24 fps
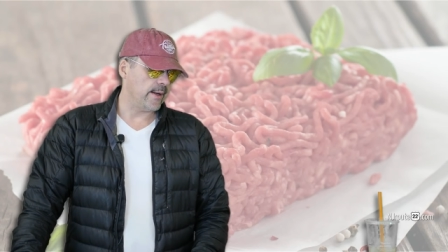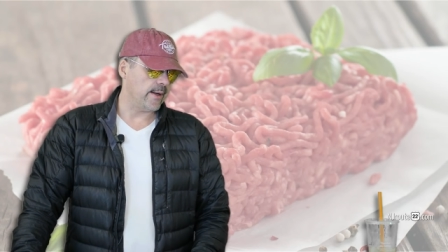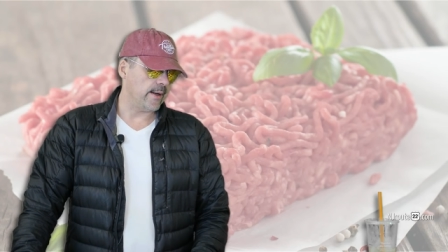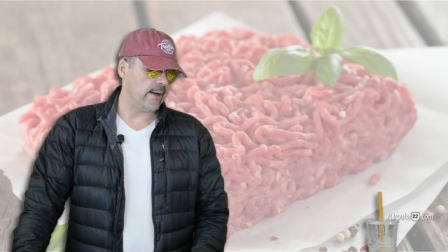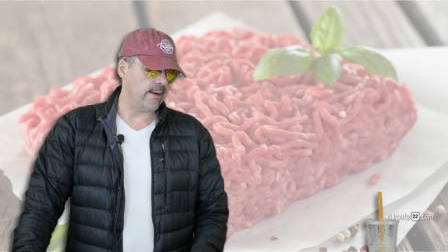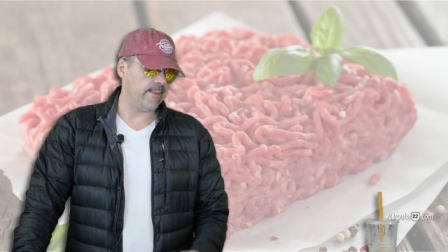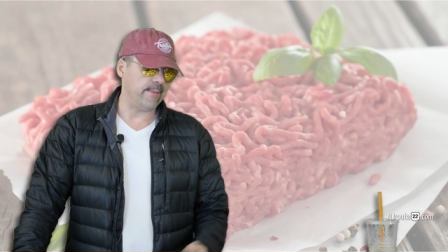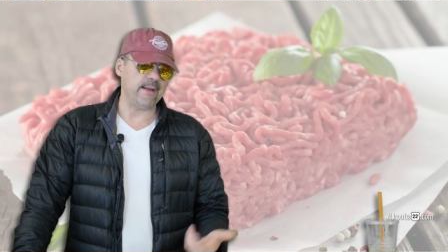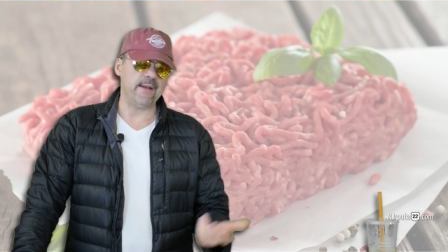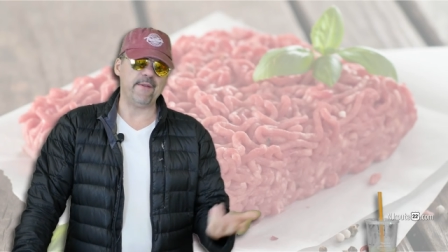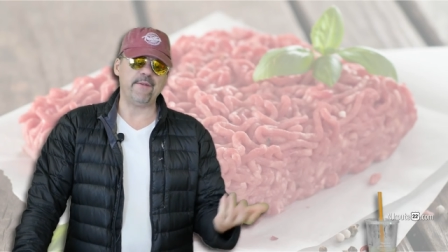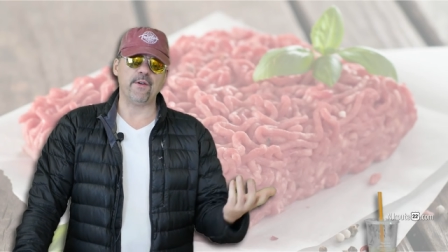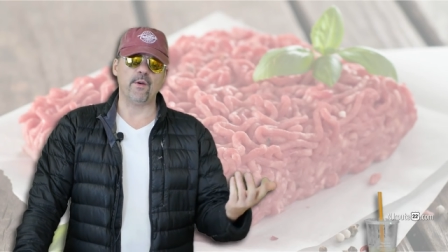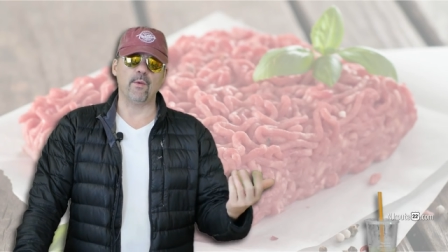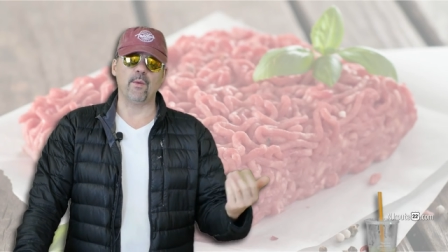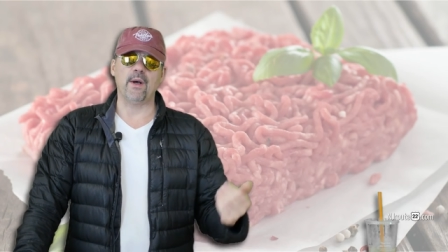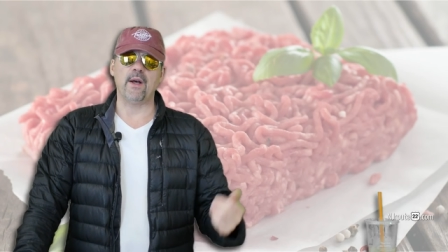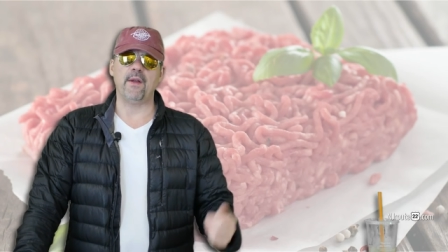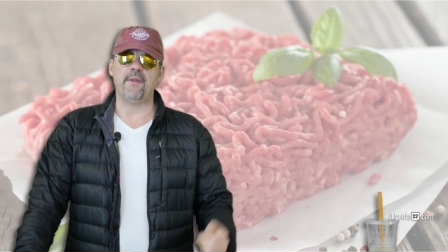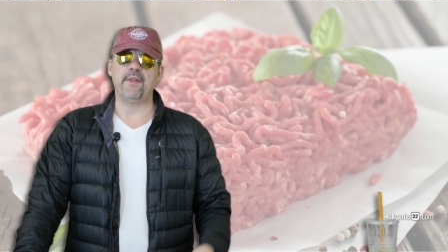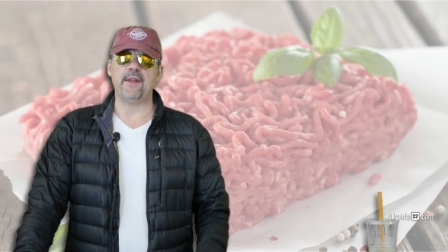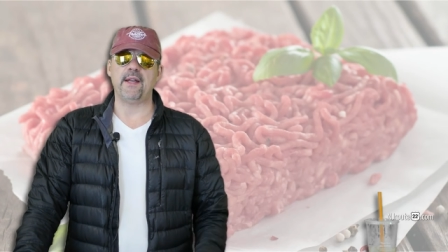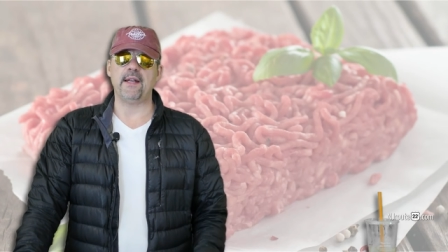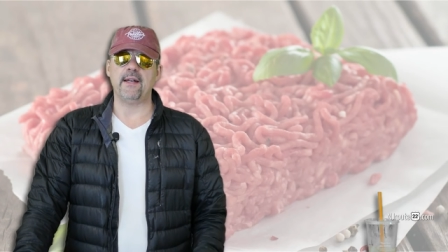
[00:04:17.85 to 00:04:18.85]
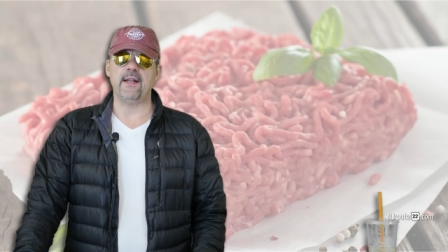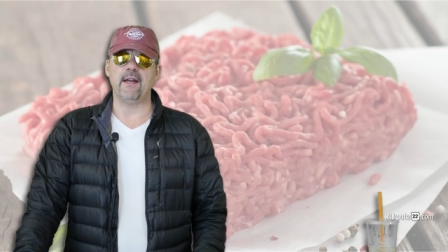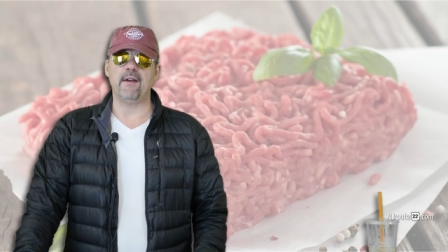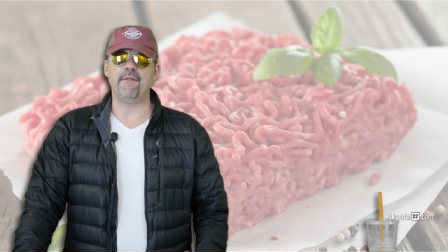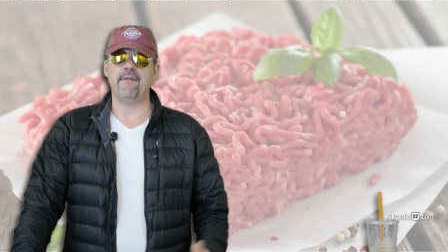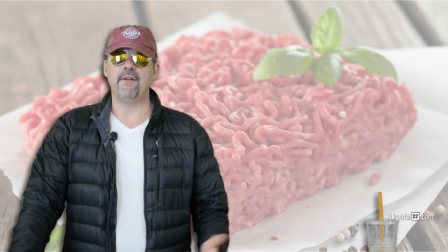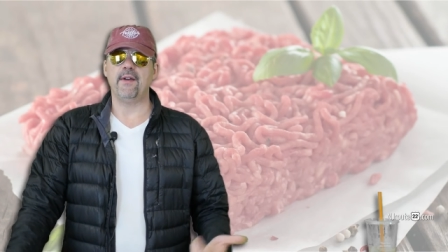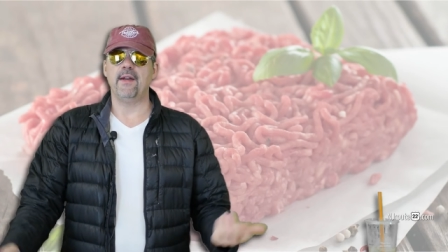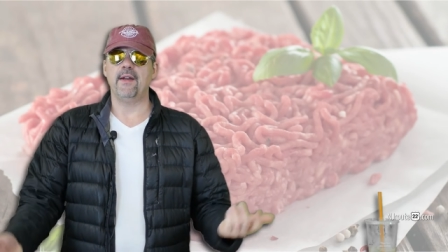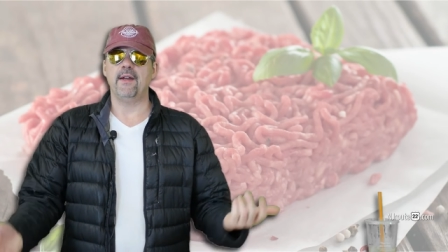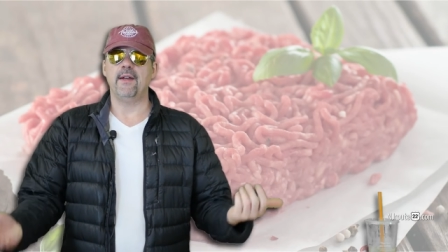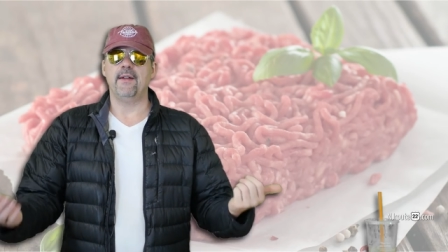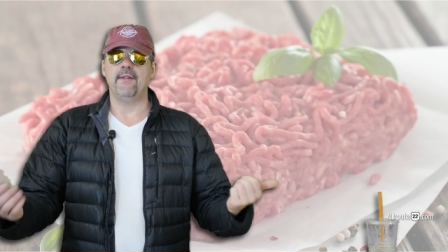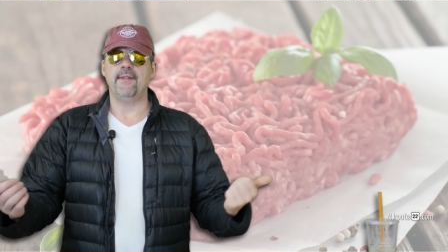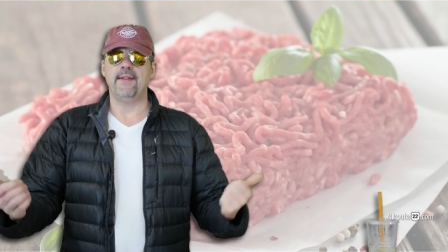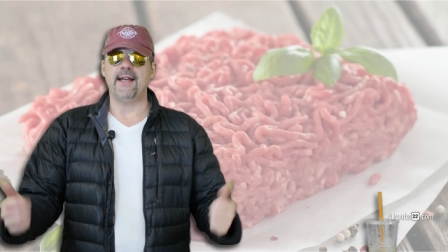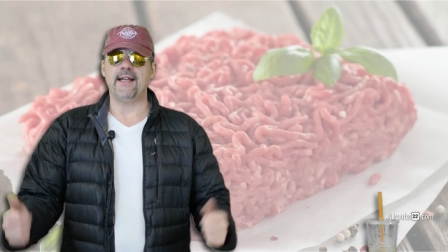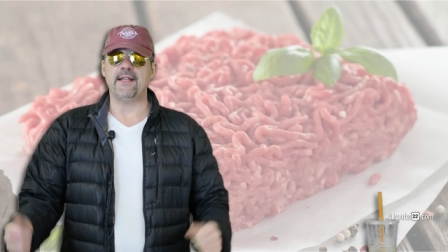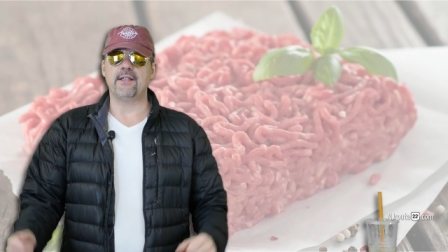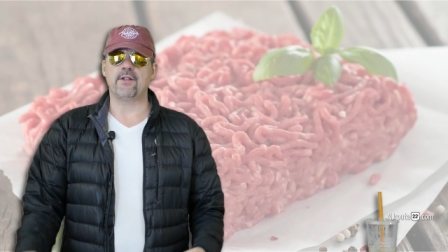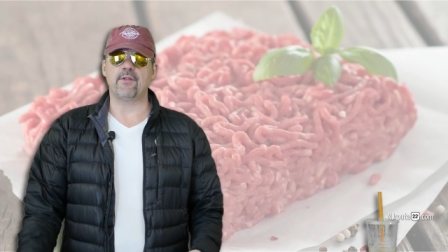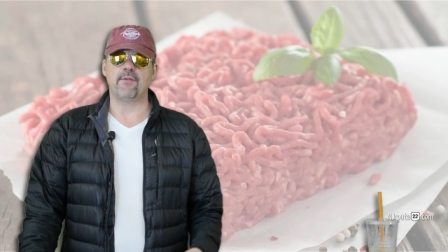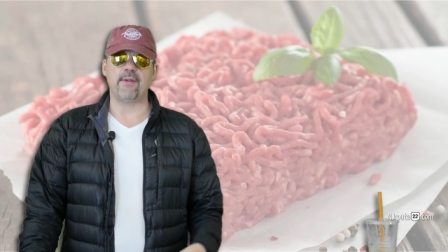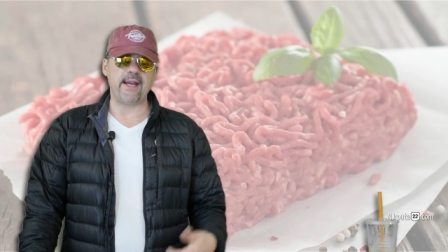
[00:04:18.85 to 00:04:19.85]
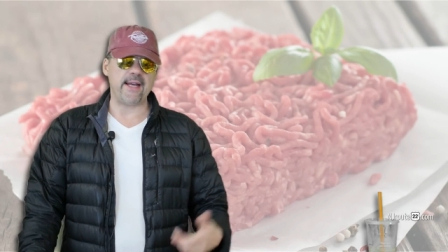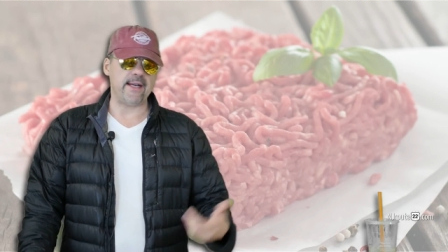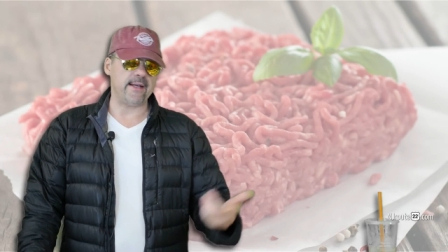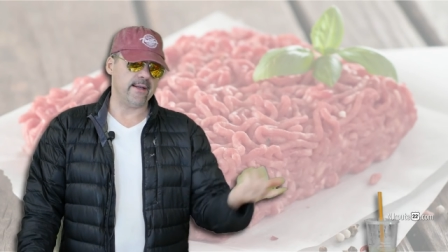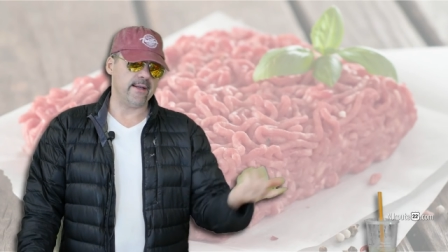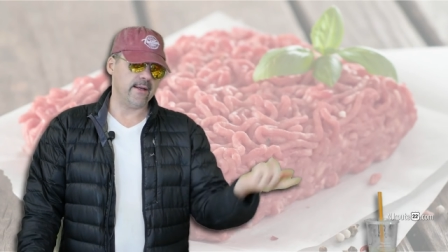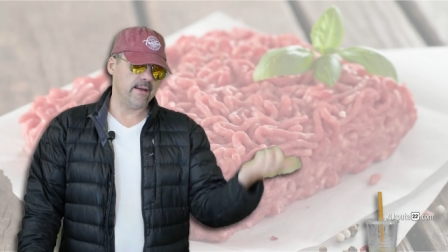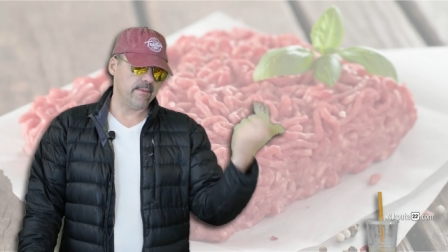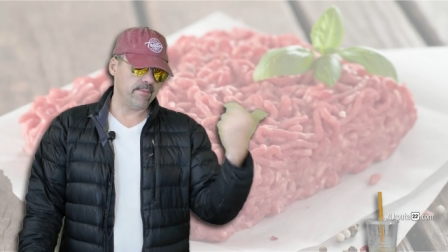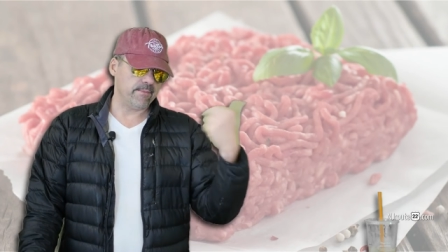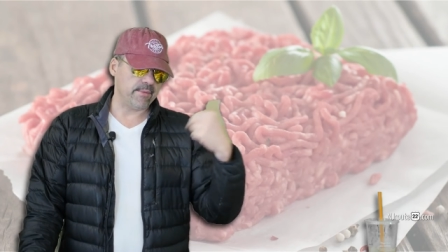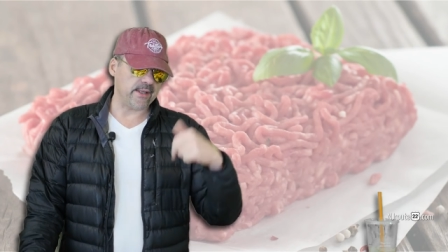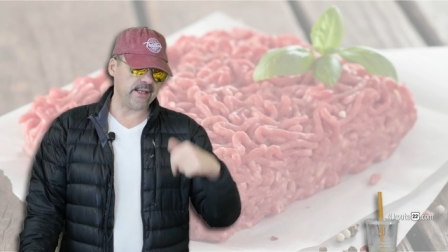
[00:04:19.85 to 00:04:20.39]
Um, and if you're wealthy enough, that's great.